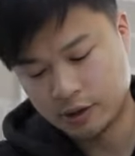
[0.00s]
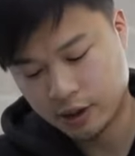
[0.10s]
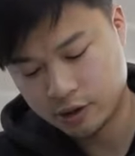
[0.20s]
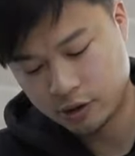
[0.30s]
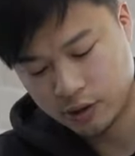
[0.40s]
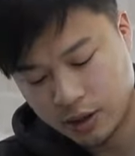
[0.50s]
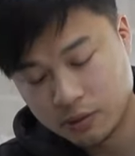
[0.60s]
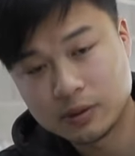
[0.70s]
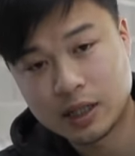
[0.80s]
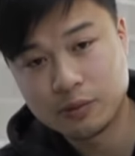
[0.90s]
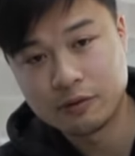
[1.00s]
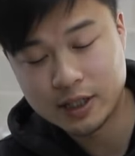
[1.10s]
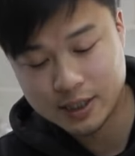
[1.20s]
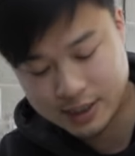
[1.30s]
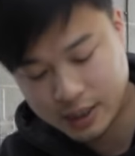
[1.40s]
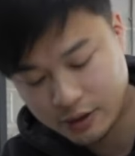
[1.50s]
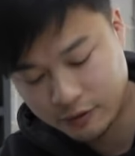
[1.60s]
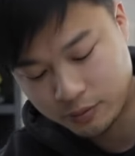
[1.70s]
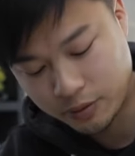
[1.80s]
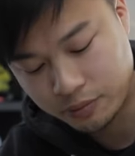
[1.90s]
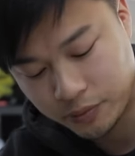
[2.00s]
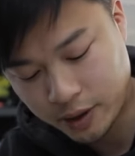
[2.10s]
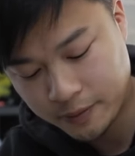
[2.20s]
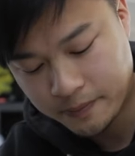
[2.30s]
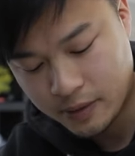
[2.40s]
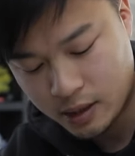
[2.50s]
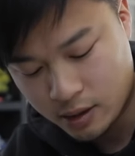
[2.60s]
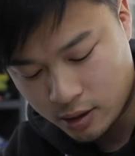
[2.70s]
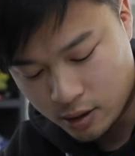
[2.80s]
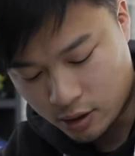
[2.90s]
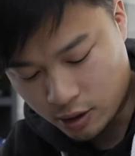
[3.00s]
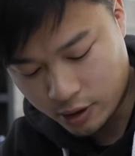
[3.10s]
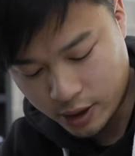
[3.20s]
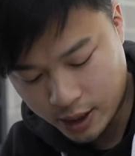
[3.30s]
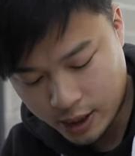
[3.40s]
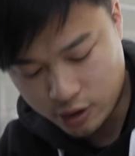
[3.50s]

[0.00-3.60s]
okay, so now that we're ready to take off the bumper, on here